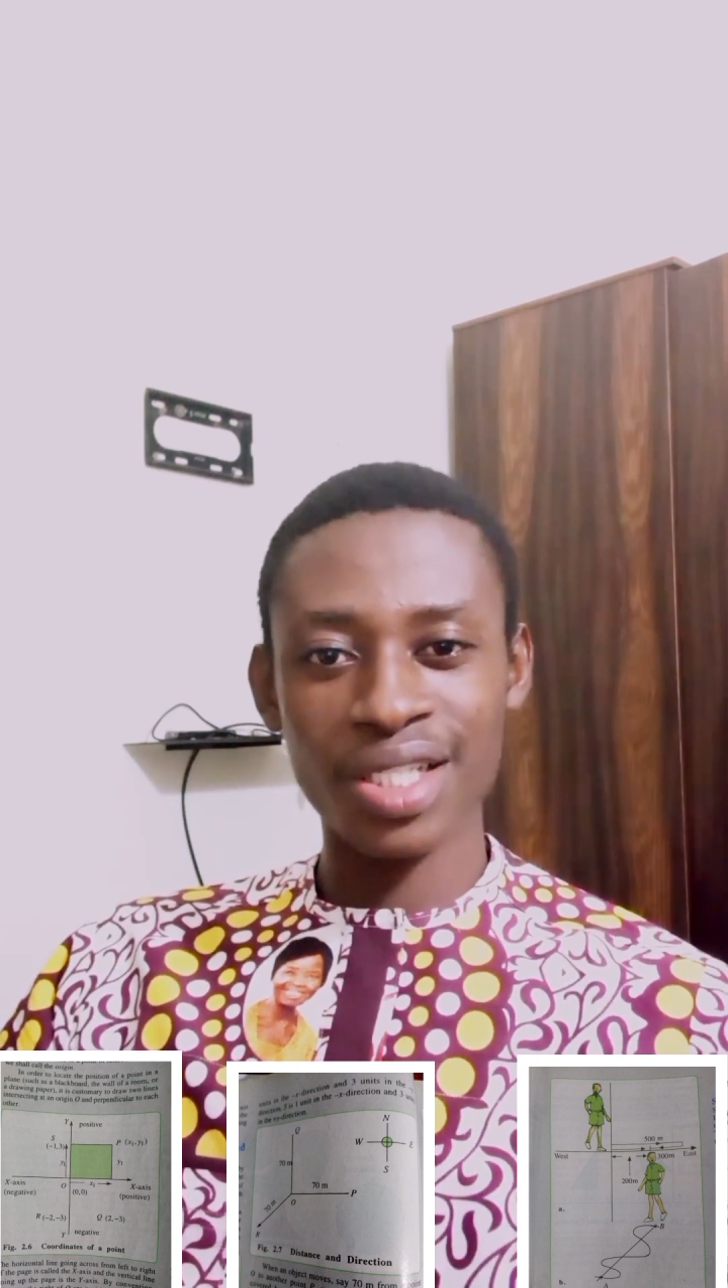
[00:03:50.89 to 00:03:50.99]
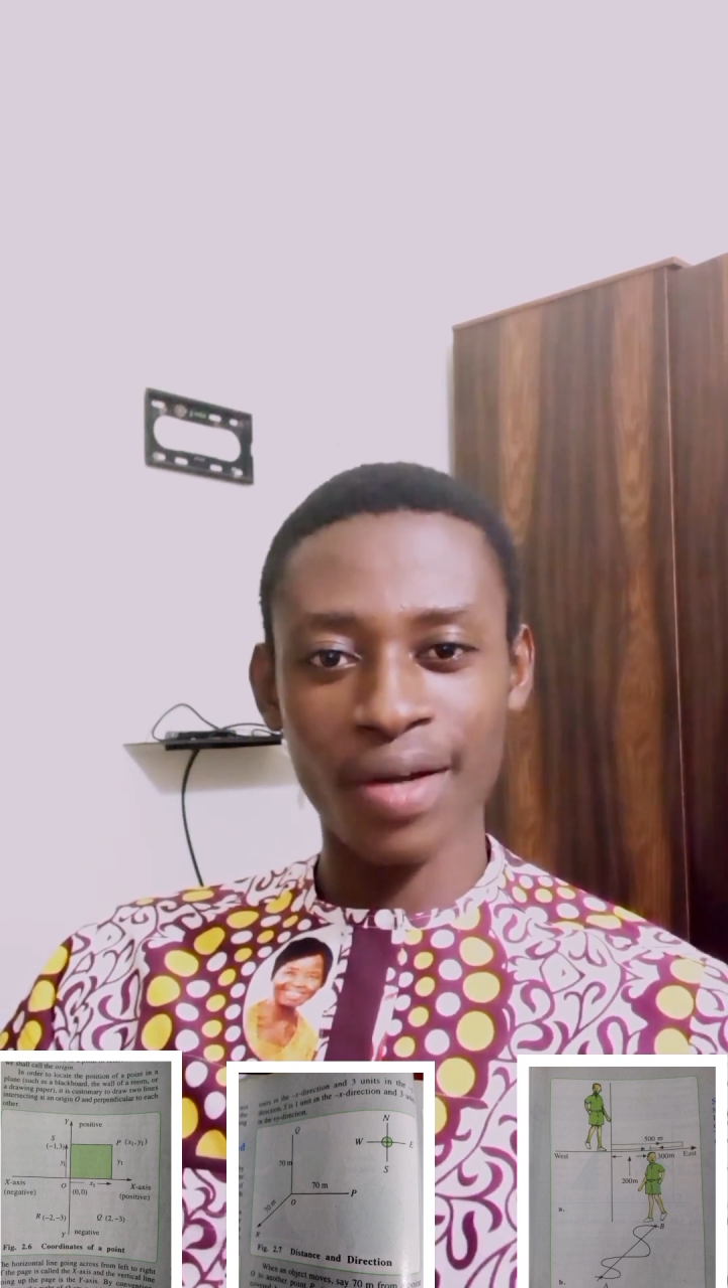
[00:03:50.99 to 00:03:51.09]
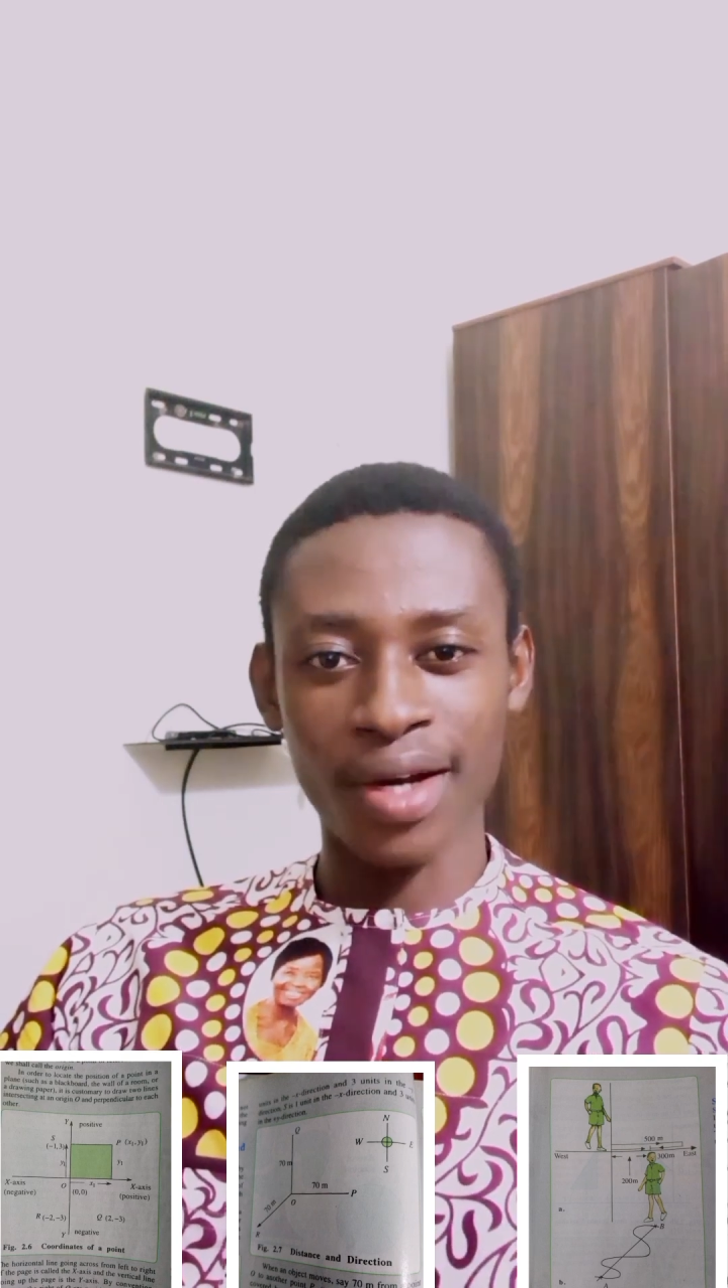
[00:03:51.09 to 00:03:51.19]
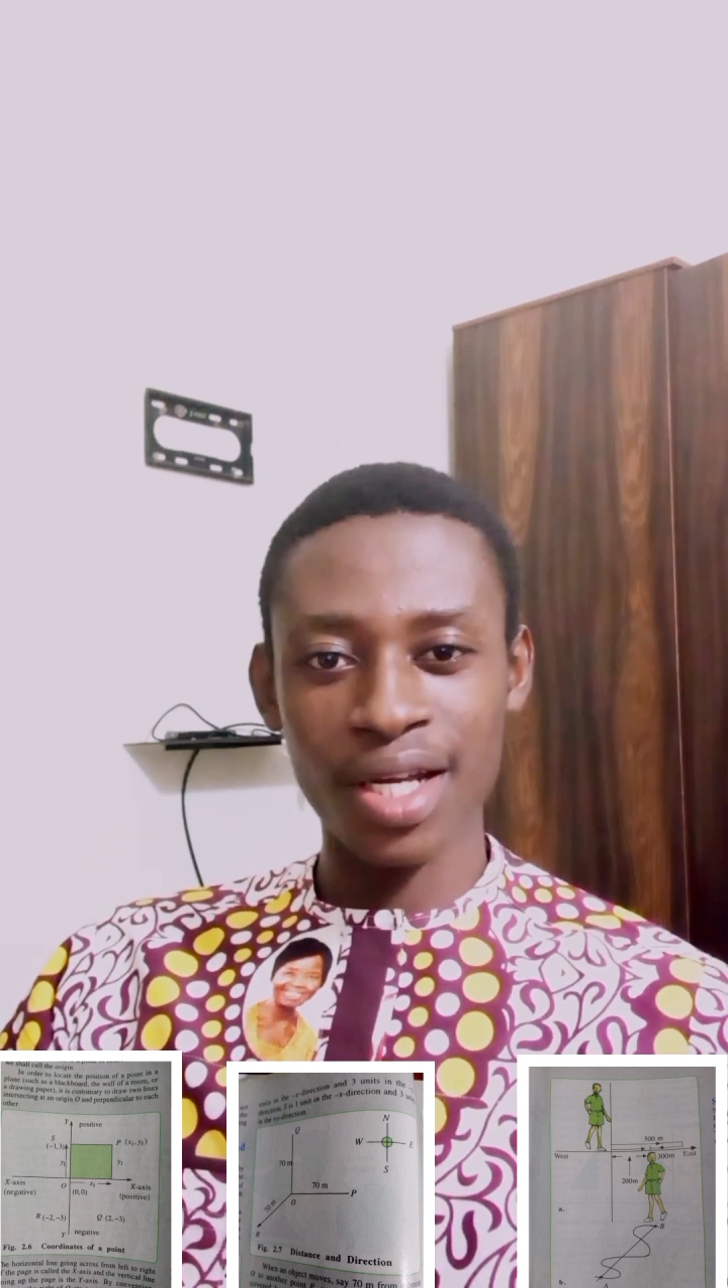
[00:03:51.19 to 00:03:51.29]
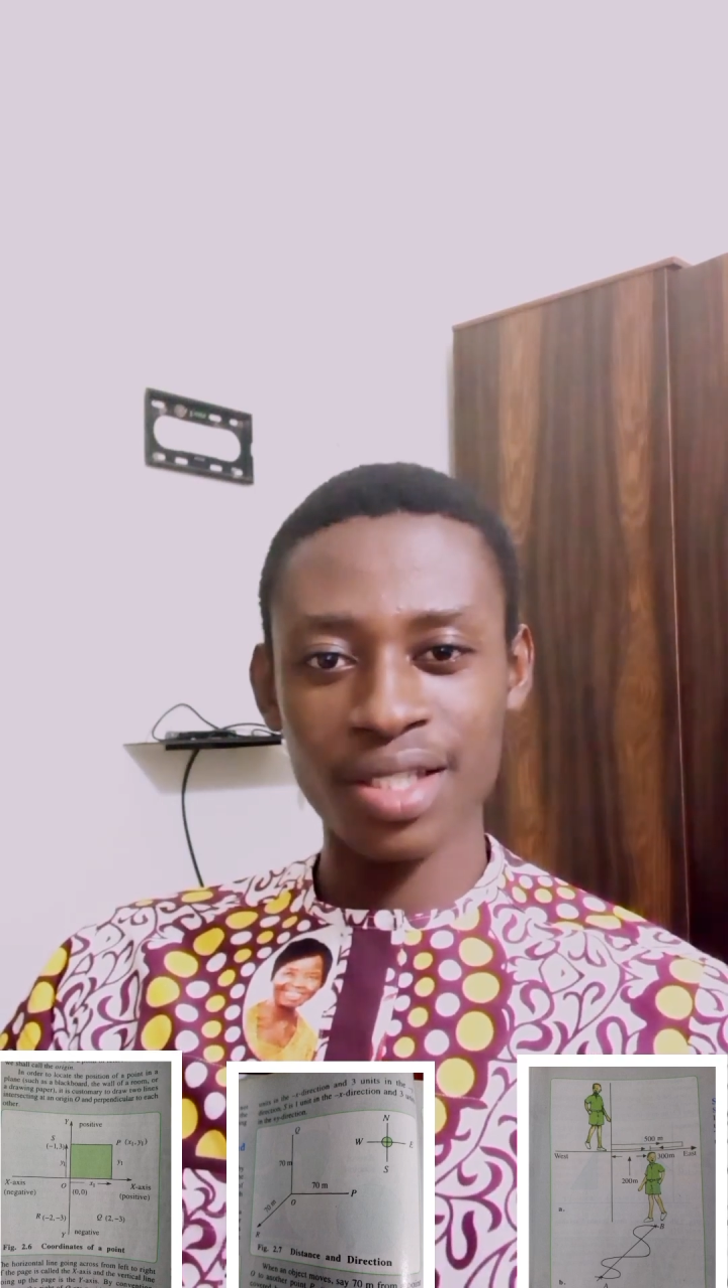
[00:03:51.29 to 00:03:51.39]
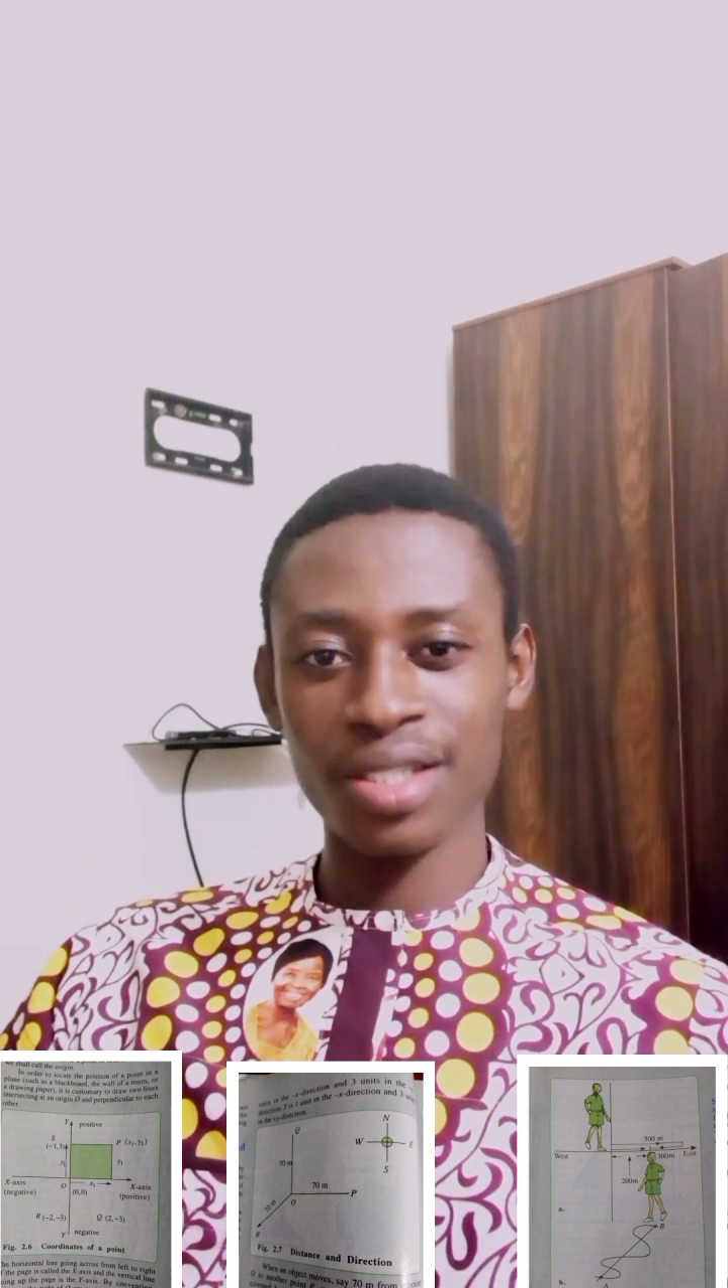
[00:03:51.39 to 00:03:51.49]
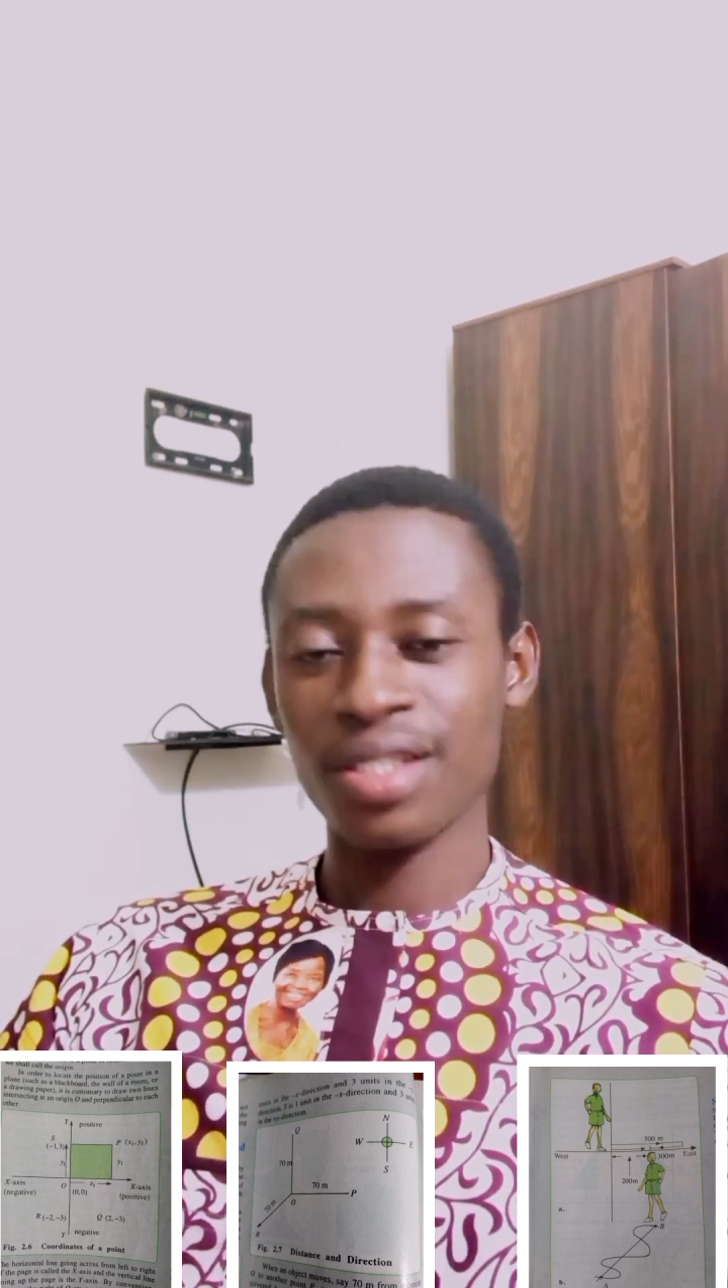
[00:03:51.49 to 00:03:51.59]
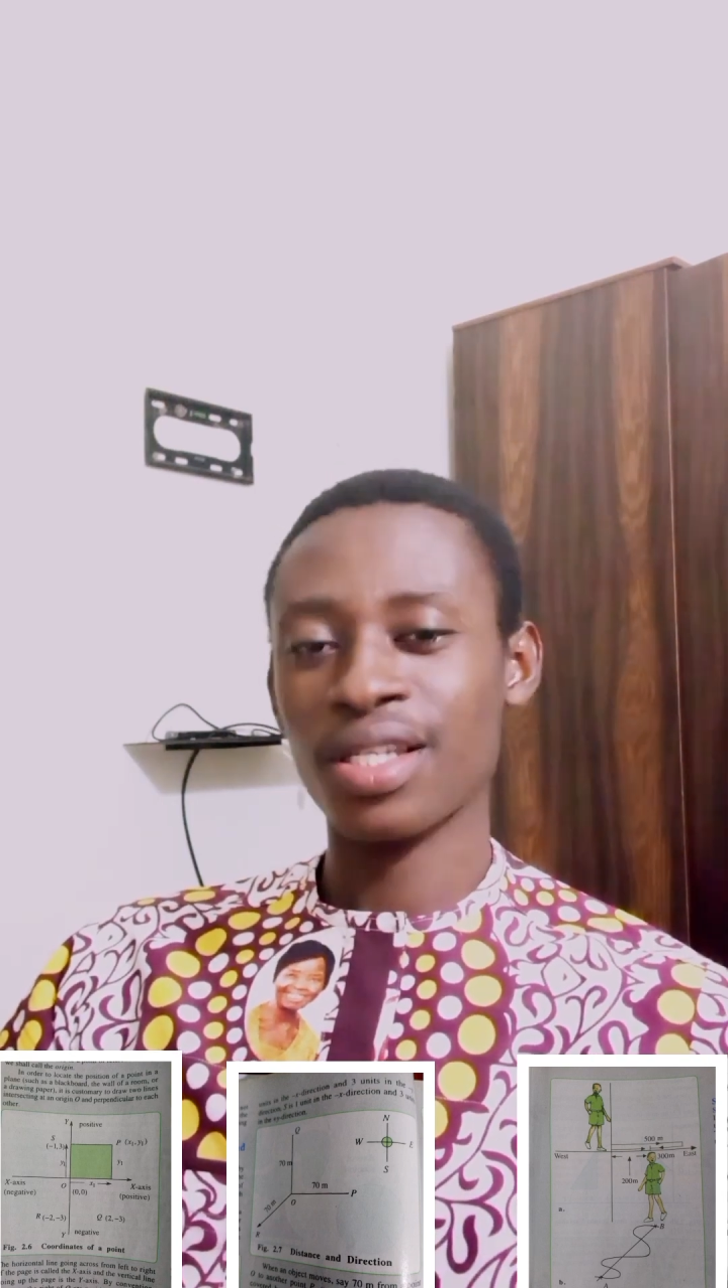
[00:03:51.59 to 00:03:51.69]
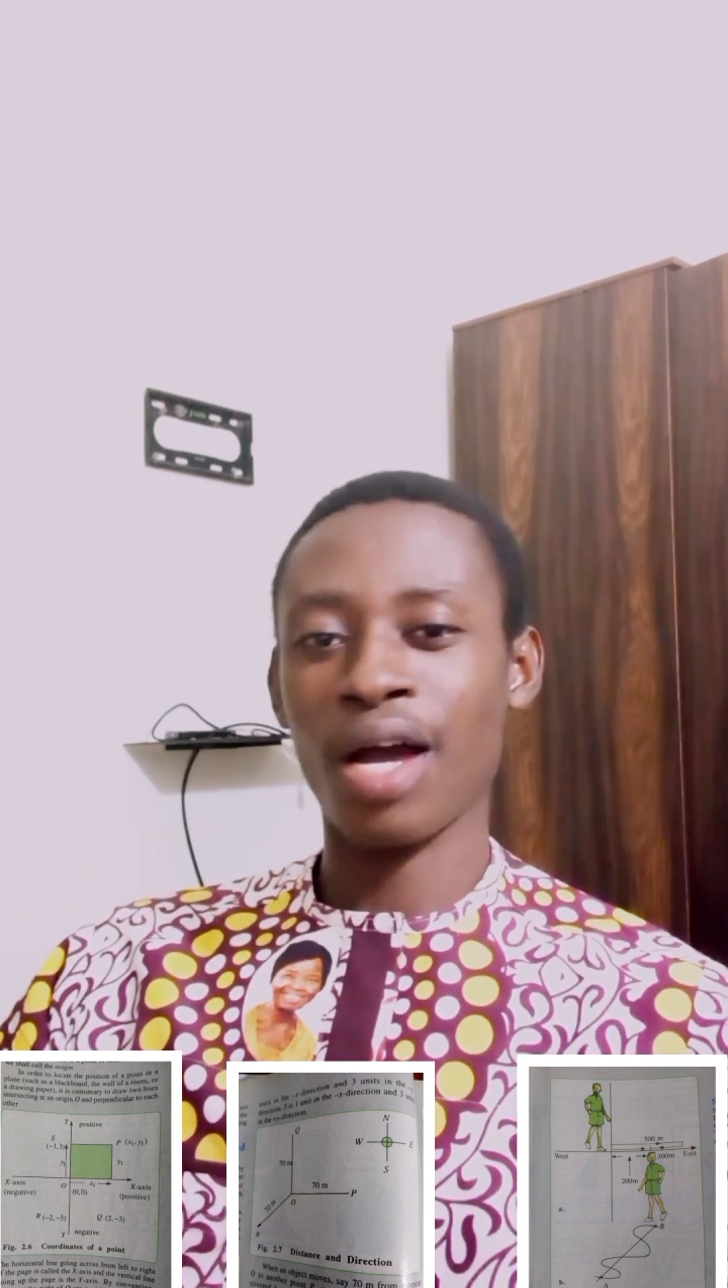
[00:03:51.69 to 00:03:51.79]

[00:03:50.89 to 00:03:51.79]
our lessons,